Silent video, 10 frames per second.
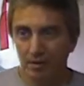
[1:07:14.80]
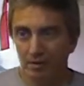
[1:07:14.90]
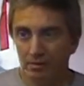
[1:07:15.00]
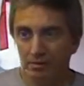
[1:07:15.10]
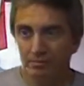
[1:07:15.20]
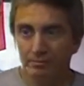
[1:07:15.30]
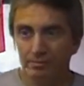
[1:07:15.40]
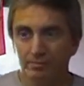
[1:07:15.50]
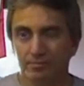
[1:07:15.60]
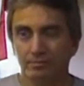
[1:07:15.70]
It was a
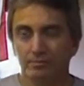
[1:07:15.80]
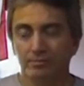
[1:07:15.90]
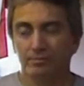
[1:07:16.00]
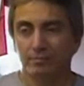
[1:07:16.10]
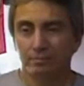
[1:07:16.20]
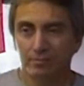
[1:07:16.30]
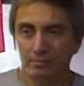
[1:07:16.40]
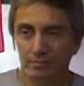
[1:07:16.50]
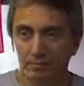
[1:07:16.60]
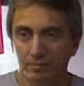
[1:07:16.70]
way of making
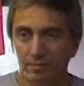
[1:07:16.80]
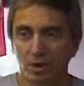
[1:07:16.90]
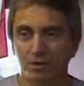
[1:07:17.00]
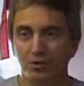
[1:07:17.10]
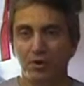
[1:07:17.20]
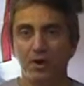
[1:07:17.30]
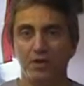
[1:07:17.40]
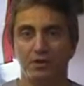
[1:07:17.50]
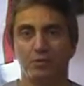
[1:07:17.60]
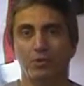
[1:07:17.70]
money.
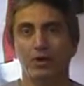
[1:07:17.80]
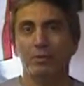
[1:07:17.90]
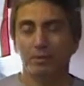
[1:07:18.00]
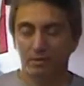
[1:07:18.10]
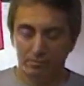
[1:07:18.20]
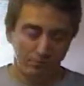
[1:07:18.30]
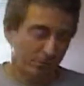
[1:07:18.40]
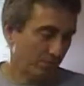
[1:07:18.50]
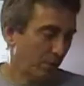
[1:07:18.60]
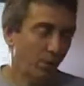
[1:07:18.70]
Underhanded way, but
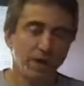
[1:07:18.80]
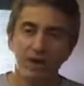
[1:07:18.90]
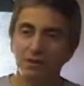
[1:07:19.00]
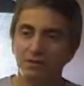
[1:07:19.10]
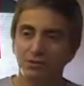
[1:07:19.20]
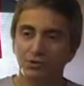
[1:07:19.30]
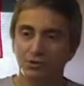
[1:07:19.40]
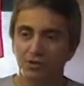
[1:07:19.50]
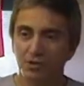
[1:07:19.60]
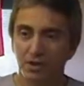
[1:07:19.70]
away
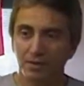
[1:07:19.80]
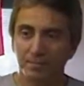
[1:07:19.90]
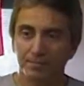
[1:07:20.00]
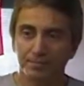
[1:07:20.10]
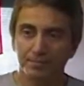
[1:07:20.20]
just the same.